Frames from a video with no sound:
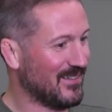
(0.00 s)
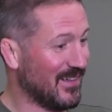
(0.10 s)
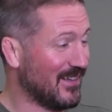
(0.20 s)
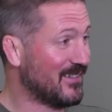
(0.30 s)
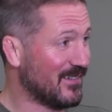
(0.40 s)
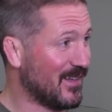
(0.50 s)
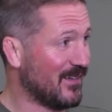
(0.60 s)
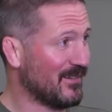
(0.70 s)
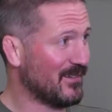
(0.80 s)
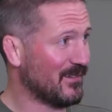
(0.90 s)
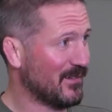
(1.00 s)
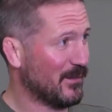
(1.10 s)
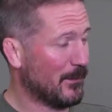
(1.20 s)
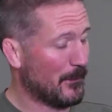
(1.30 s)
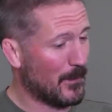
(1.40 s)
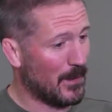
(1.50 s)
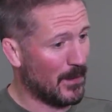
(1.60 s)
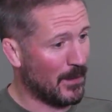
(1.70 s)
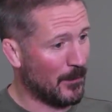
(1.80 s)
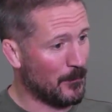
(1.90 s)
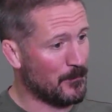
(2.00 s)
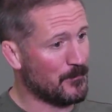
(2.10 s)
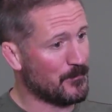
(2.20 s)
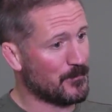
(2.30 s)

yeah, it's intense. Um,